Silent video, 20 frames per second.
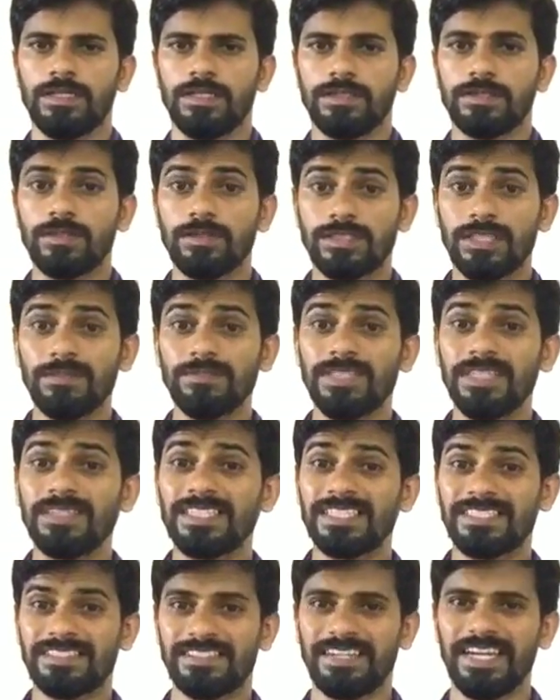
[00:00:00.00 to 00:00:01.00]
so something
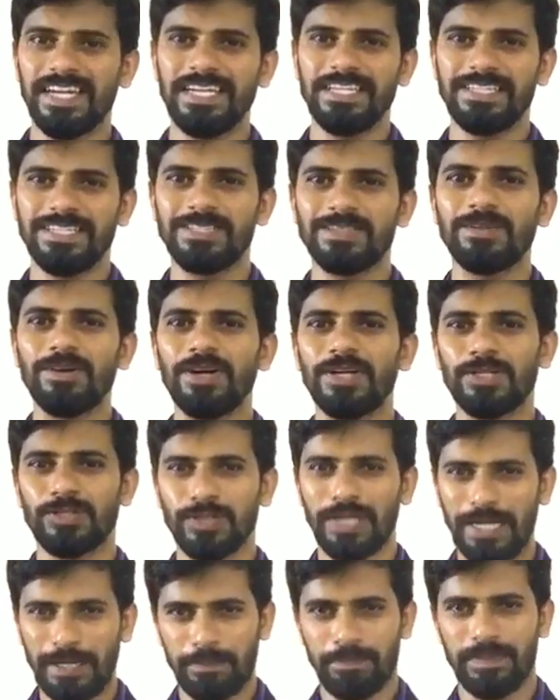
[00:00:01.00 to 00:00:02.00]
strange is going
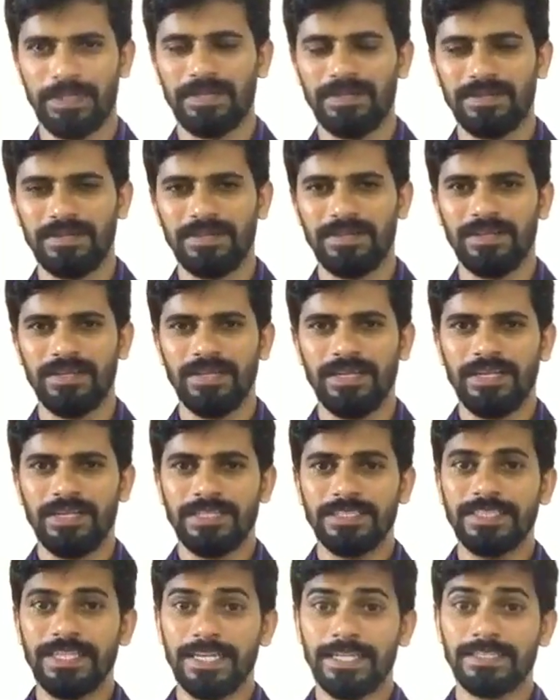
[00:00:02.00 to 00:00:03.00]
to happen,
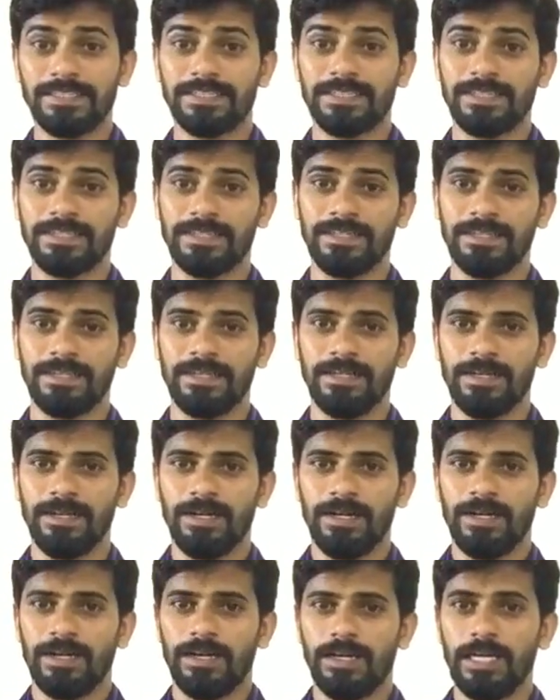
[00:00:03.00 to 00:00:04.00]
that
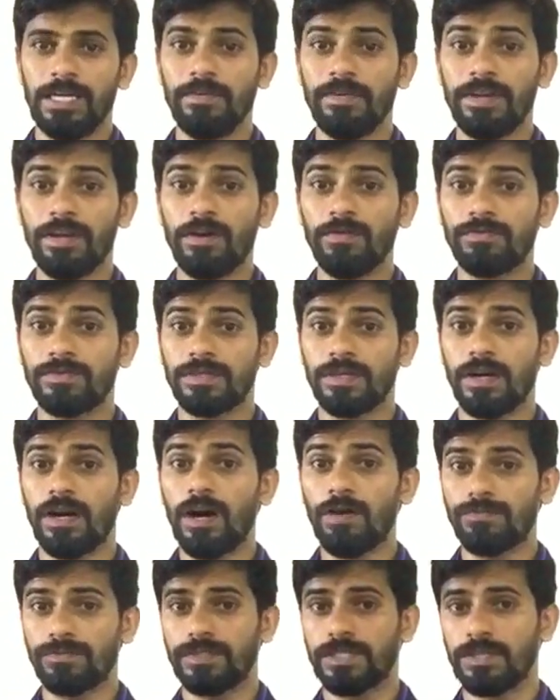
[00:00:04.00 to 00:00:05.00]
even
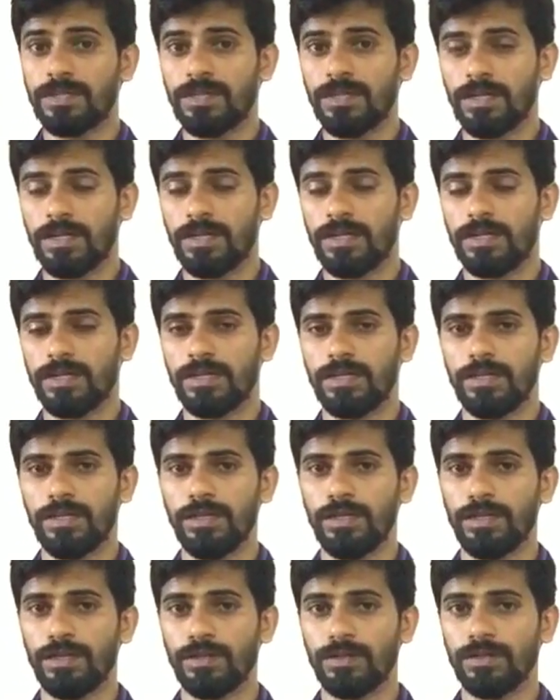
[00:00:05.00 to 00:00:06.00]
after
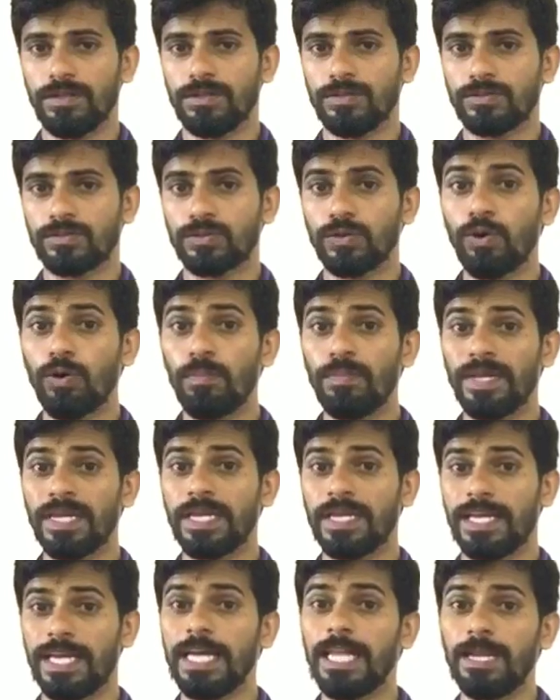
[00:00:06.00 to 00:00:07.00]
so
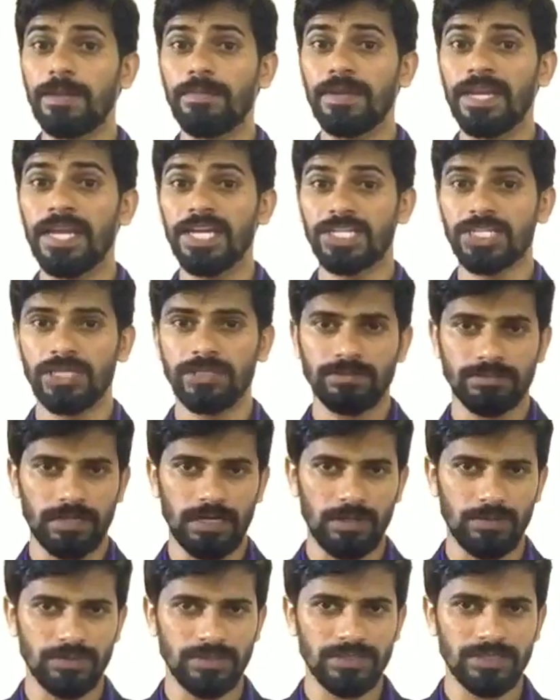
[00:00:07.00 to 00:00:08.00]
many elimination
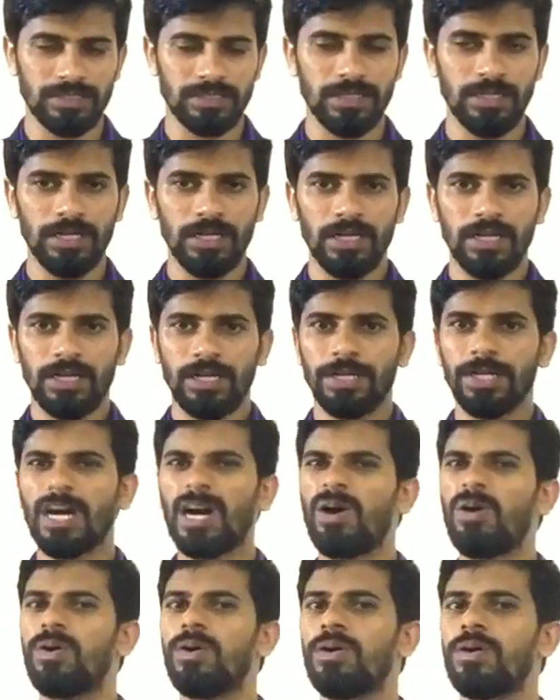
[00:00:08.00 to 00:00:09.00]
rounds,
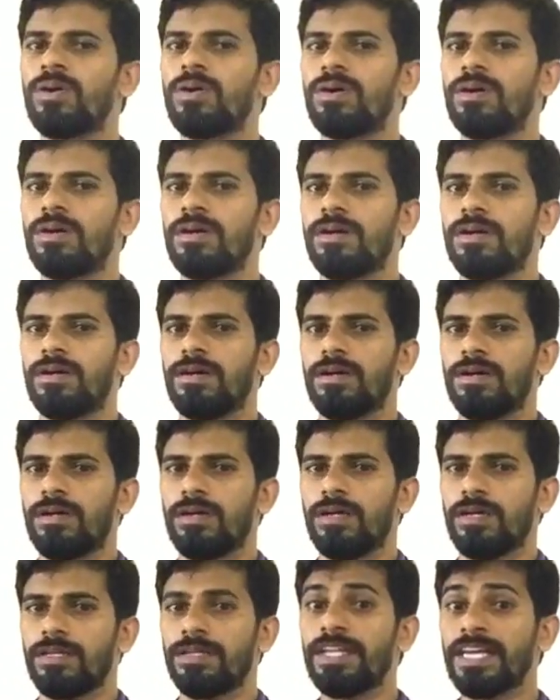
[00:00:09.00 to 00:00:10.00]
now
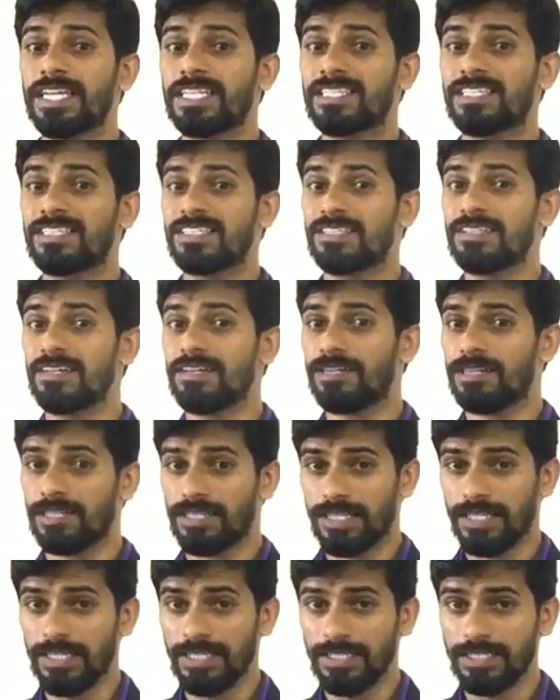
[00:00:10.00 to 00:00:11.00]
next
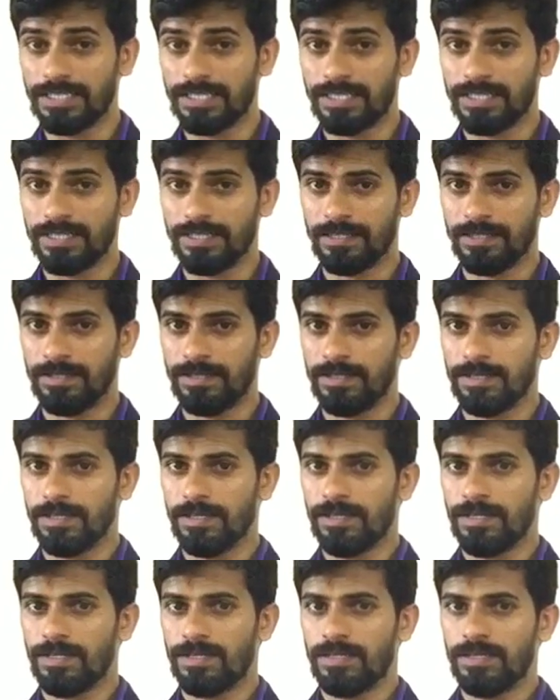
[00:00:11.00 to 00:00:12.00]
turn is
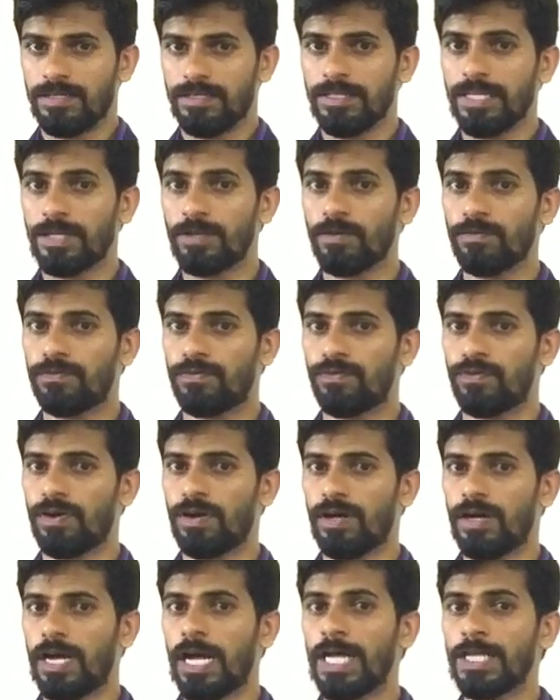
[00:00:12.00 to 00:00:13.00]
that of
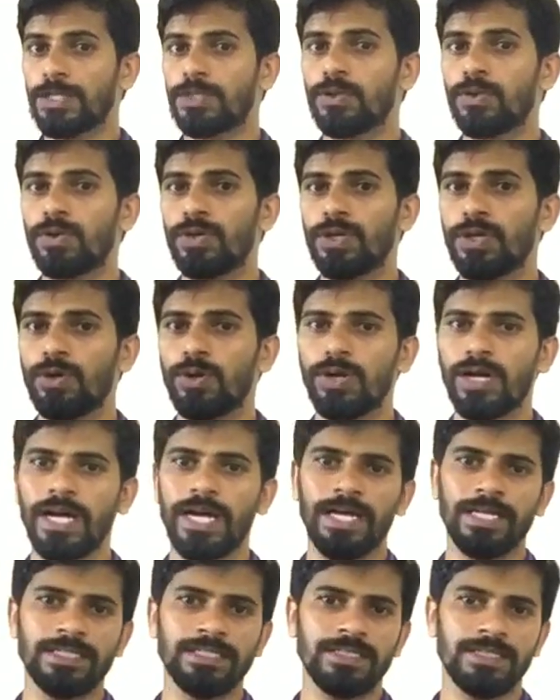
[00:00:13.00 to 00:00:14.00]
Antonio
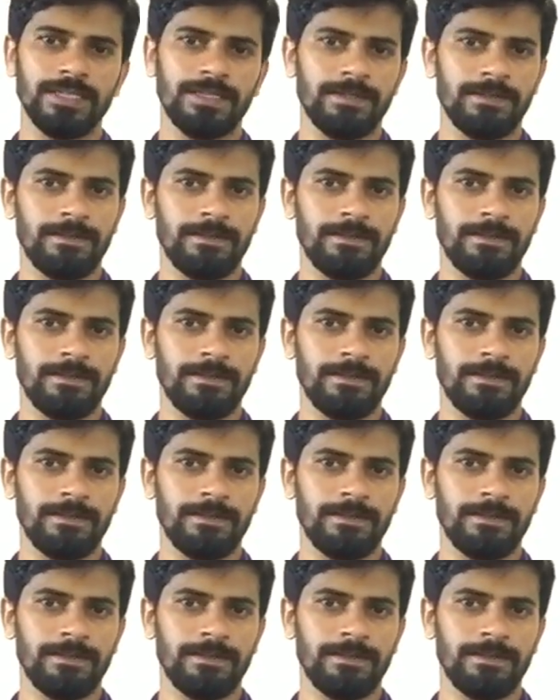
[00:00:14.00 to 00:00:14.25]
and